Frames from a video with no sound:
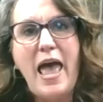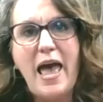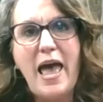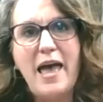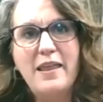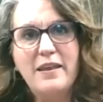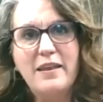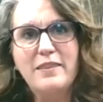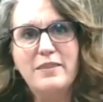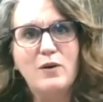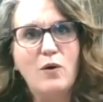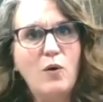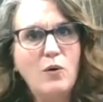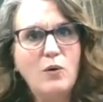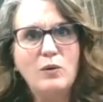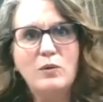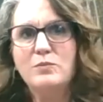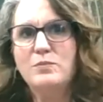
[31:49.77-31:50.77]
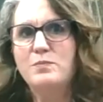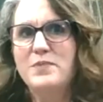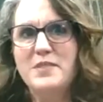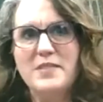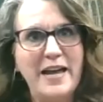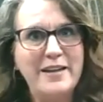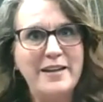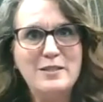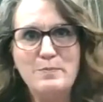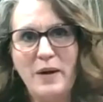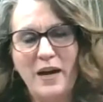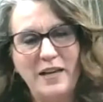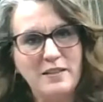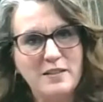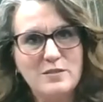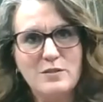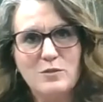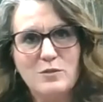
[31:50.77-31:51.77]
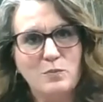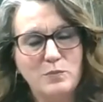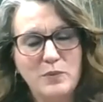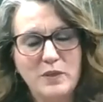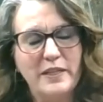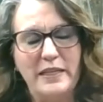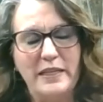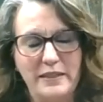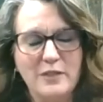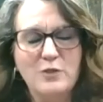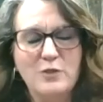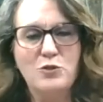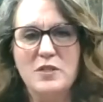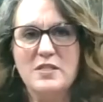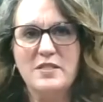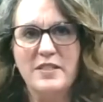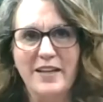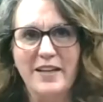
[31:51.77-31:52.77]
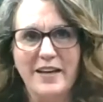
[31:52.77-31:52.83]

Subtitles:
And the whole science behind this is really interesting.